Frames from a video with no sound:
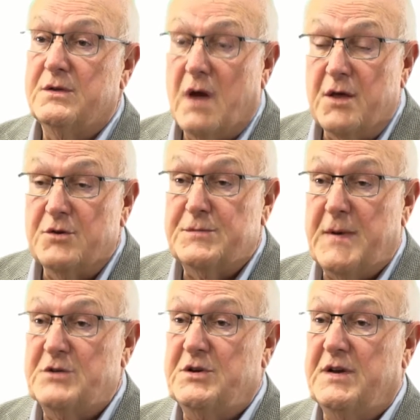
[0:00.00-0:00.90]
other
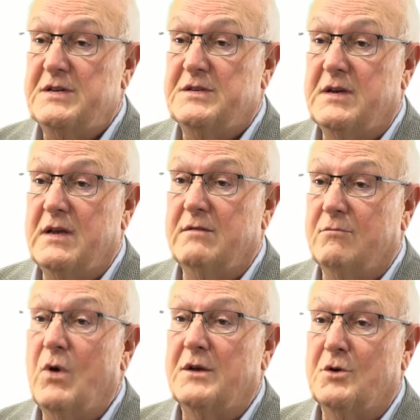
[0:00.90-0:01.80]
specialties that didn't
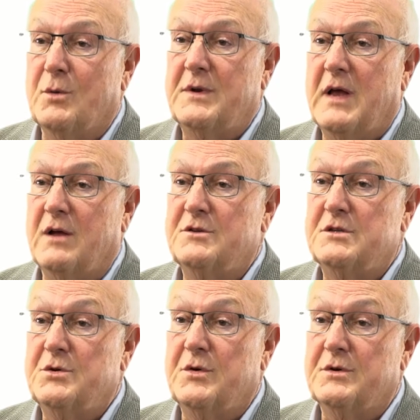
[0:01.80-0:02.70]
want
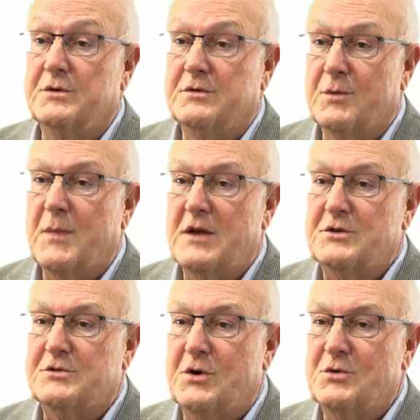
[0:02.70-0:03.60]
dermatologists doing
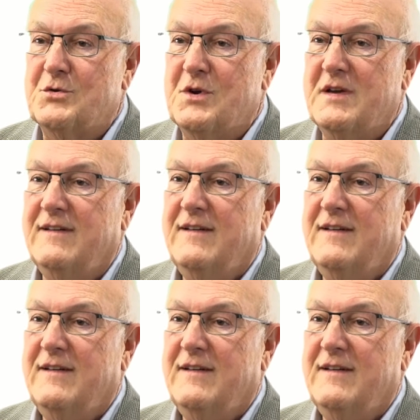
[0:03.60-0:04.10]
dermatologic surgery,